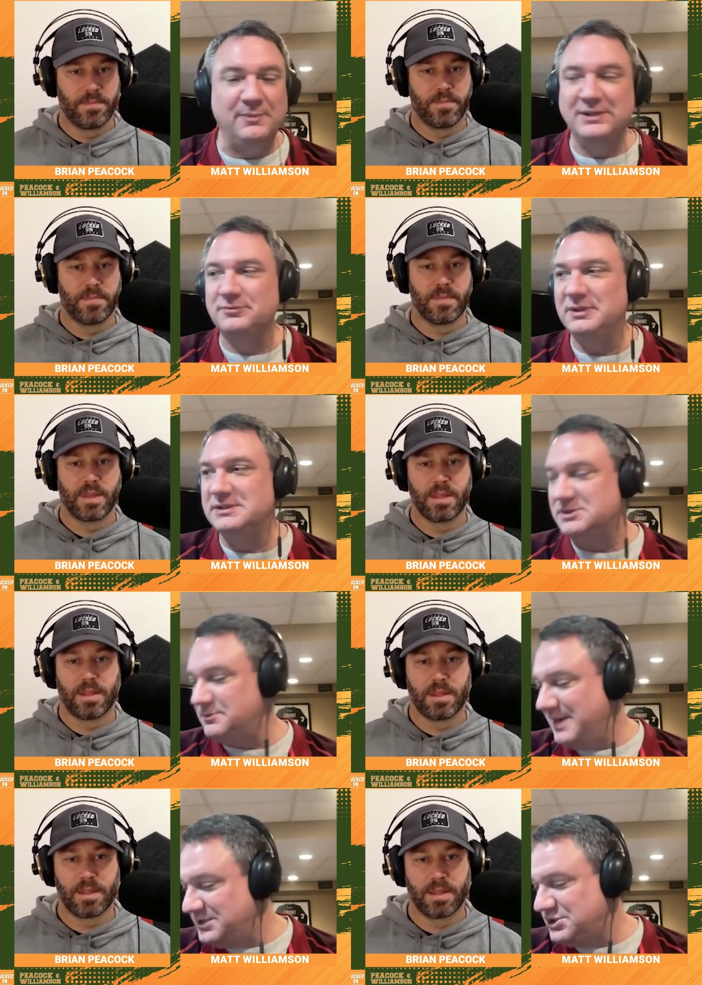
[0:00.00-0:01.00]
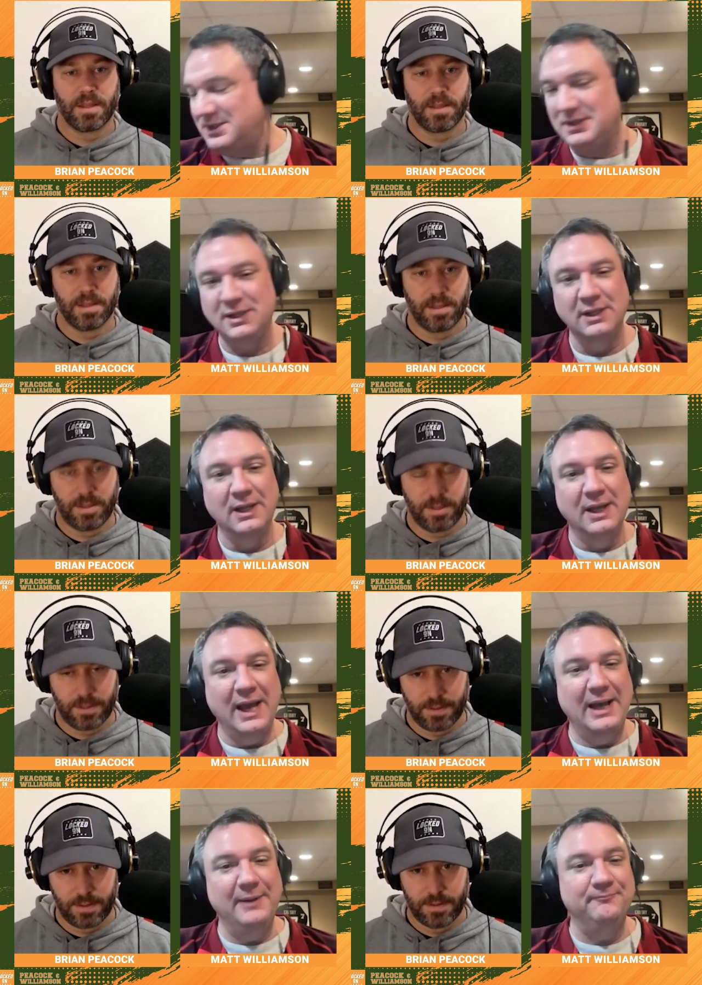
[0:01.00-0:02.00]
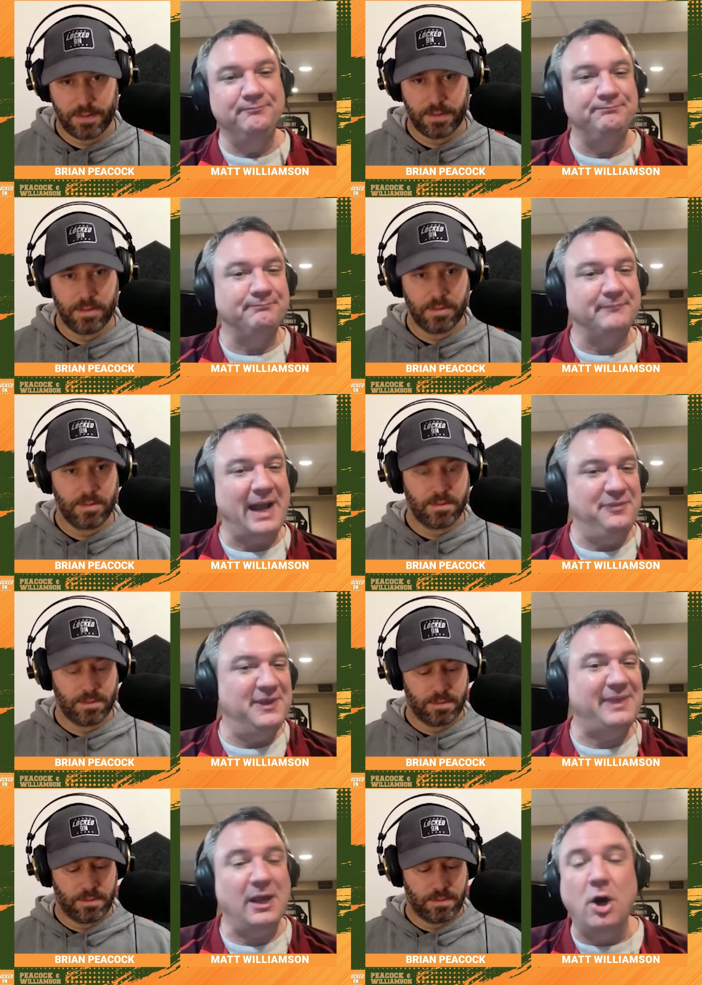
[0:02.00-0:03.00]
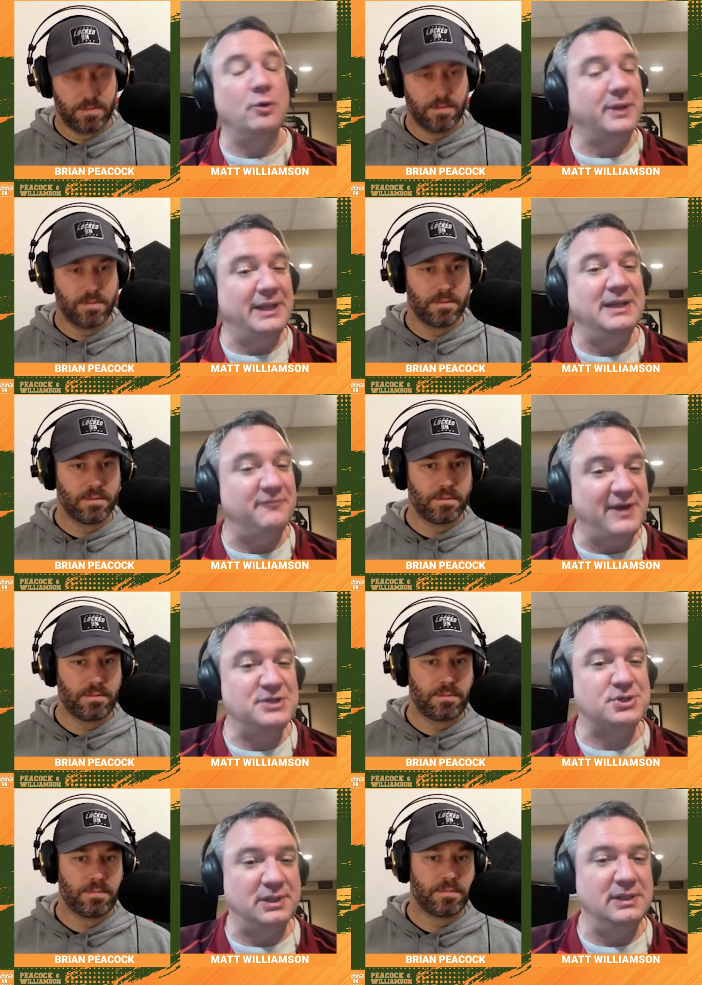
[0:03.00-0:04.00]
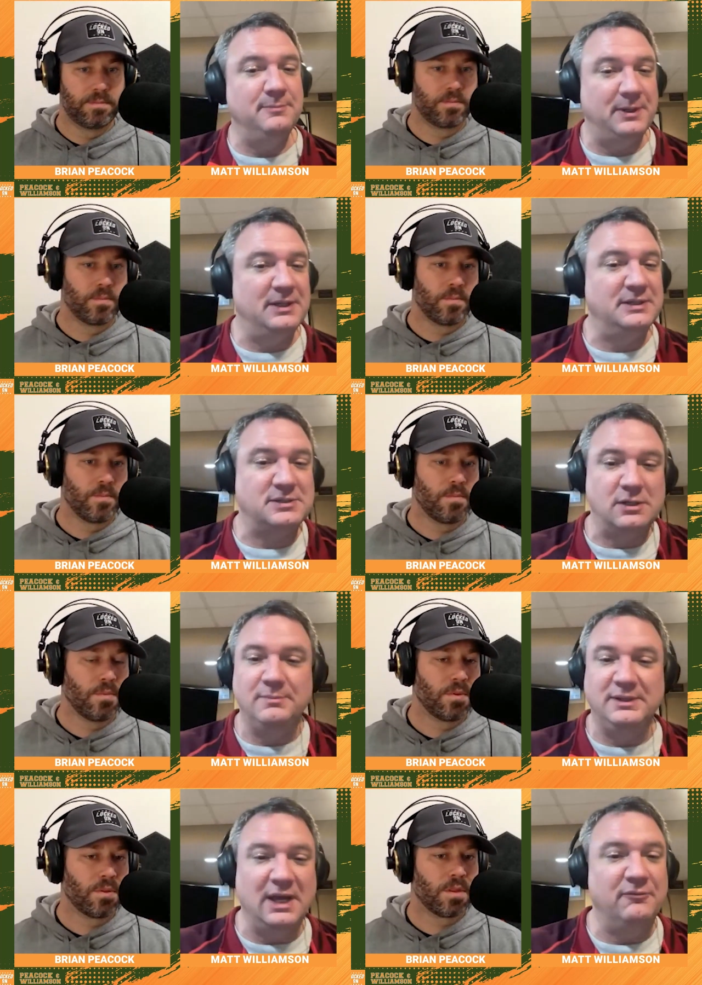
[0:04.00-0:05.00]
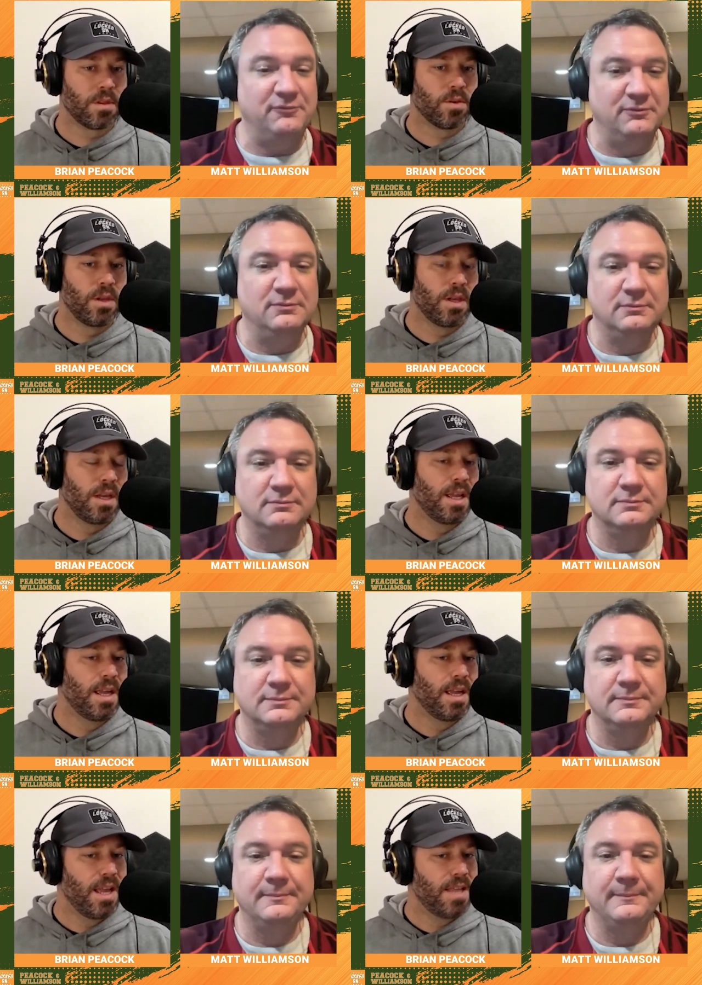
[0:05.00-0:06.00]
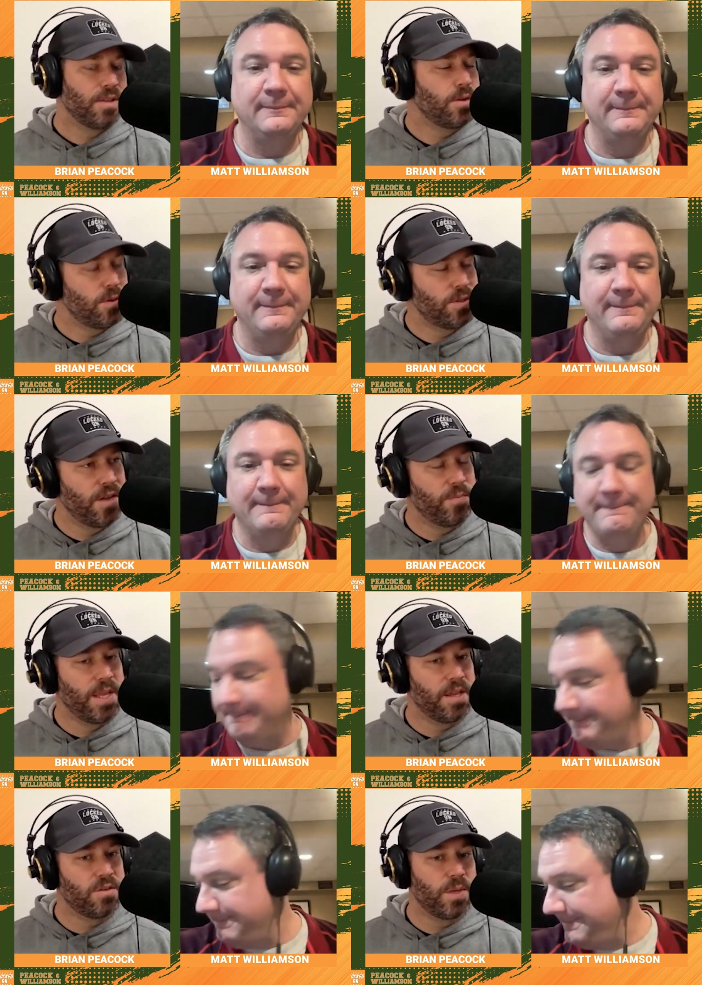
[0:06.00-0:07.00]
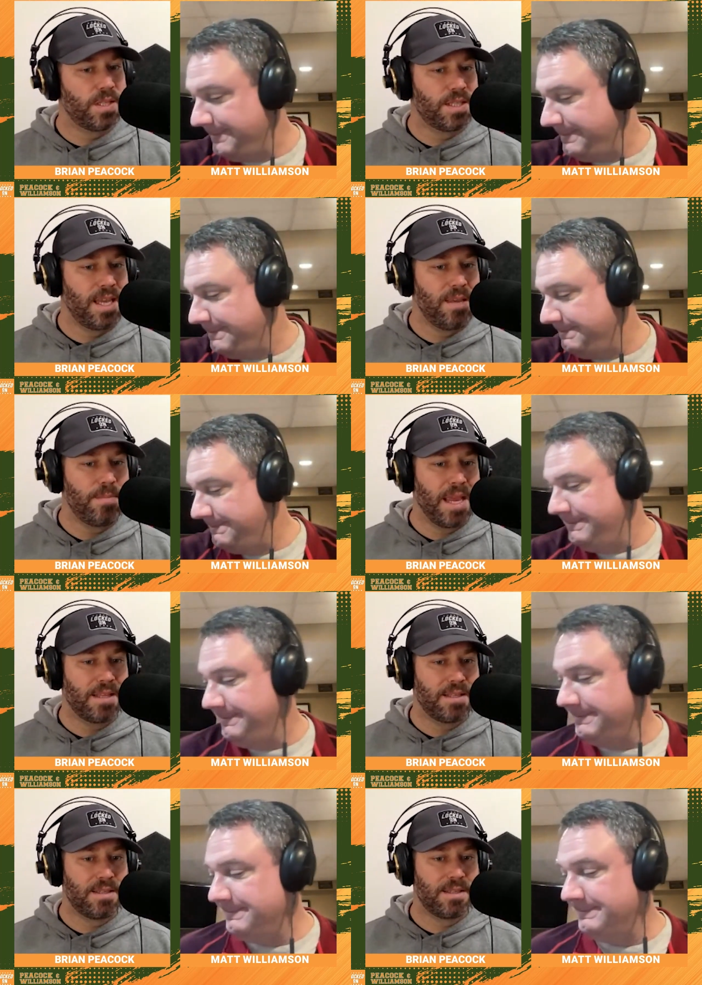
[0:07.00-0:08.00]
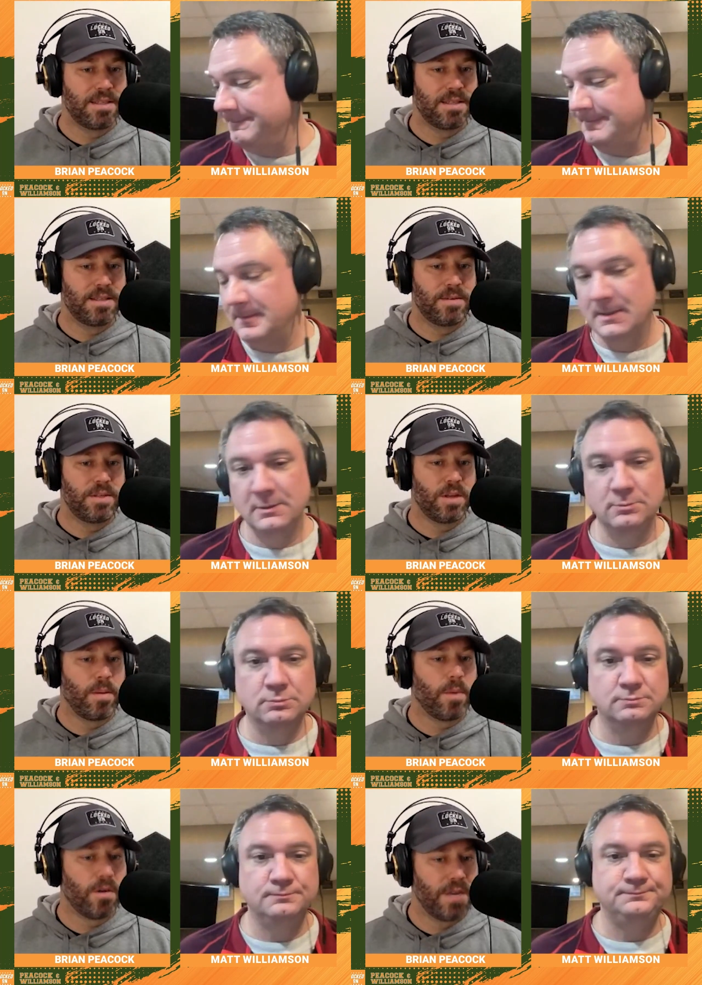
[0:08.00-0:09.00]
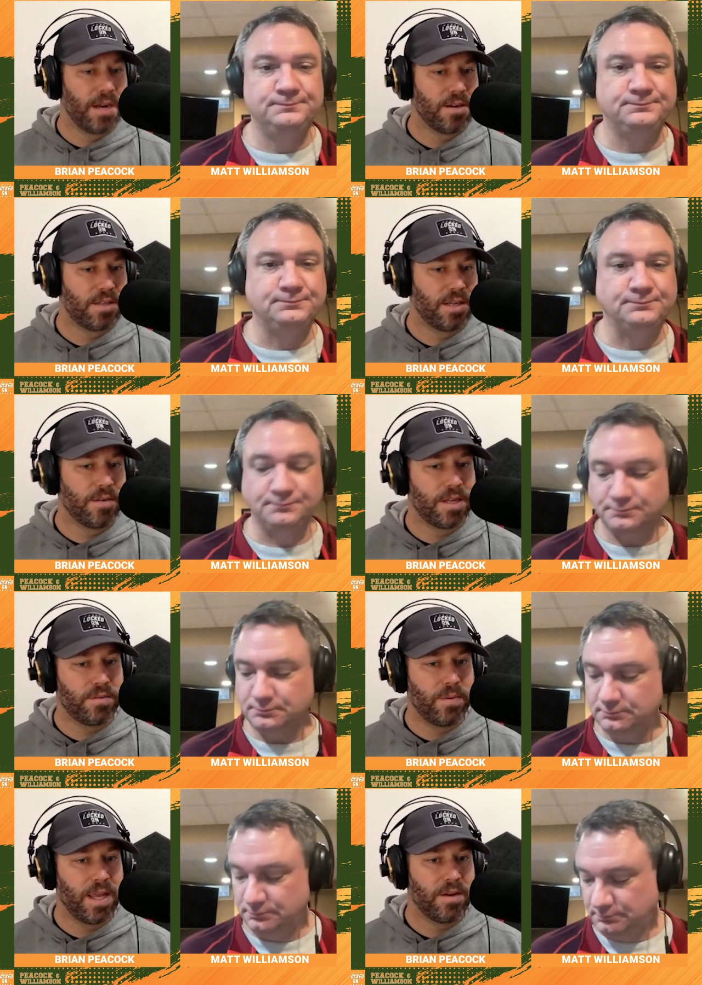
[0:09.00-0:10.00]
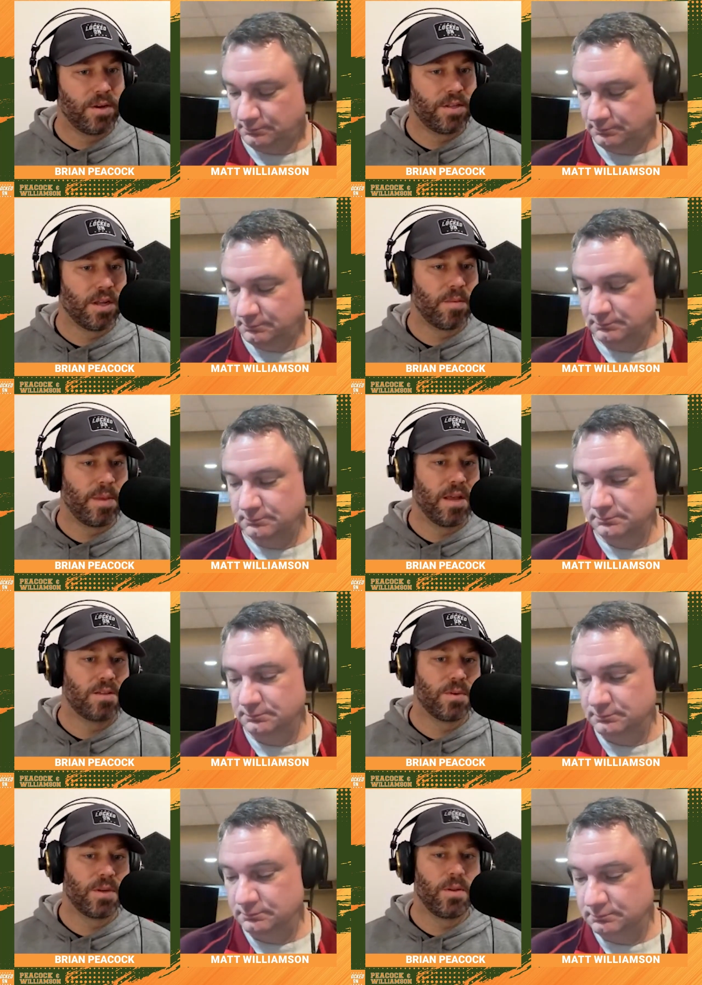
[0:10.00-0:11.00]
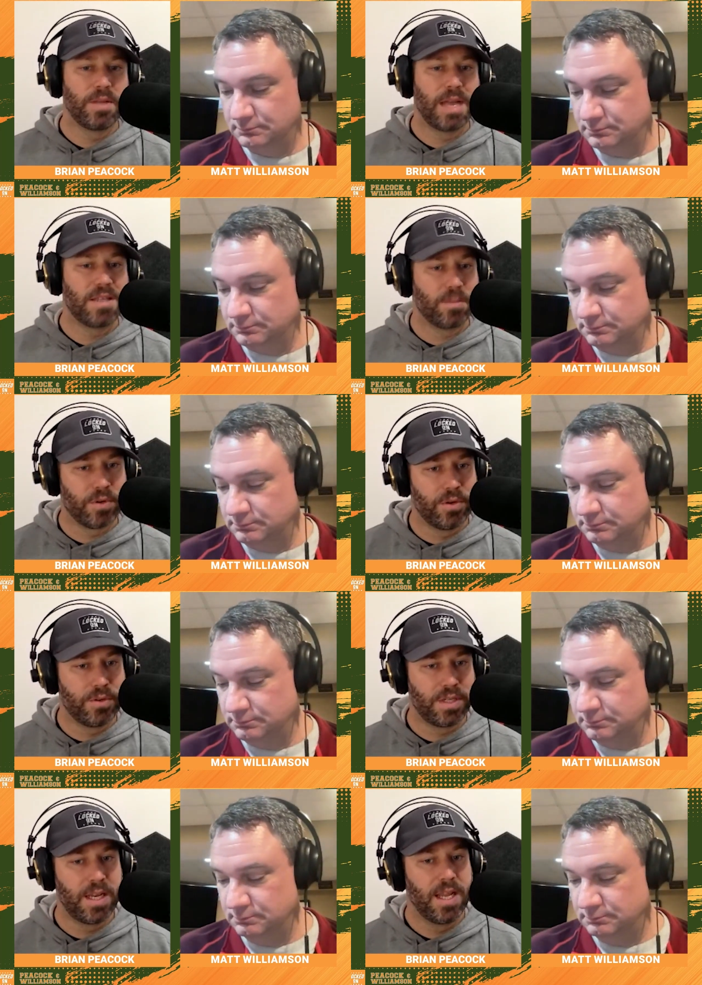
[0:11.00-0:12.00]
Speaker 1: the reasons you mentioned. Um, I think they all get in eventually, but it's going to be tough.
Speaker 2: It's also tough because when teammates, we talk about Marvin Harrison and Reggie Wayne, or you talk about Torry Holt and Isaac Bruce, and